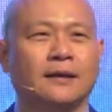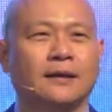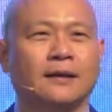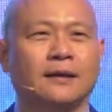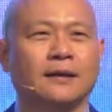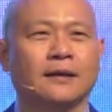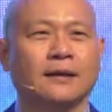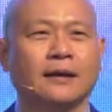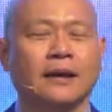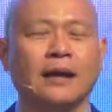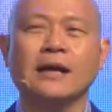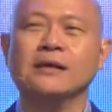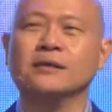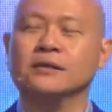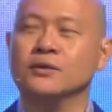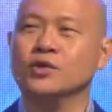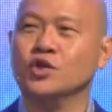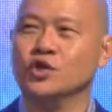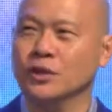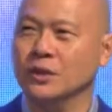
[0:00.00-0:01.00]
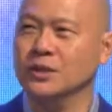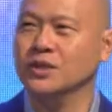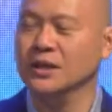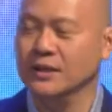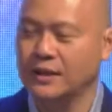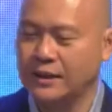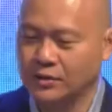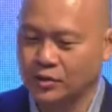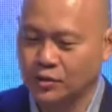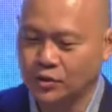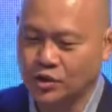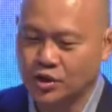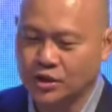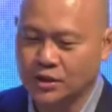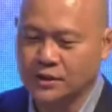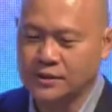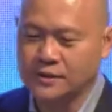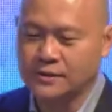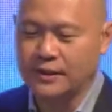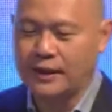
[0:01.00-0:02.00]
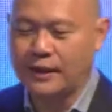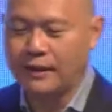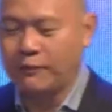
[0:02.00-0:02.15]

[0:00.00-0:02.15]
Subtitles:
Okay, as a church and as Christians, have